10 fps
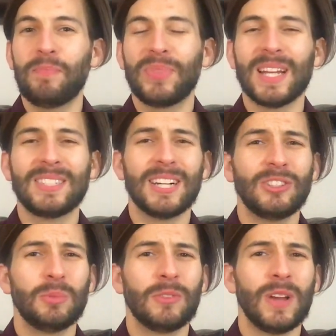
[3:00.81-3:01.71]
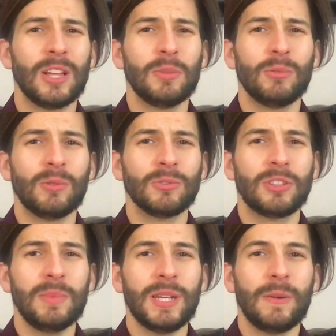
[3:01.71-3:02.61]
that's super valuable
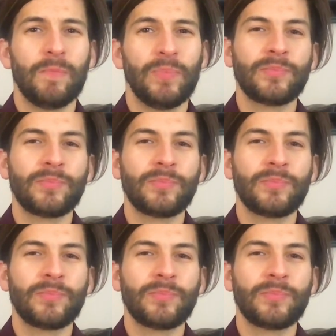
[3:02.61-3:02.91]
to me.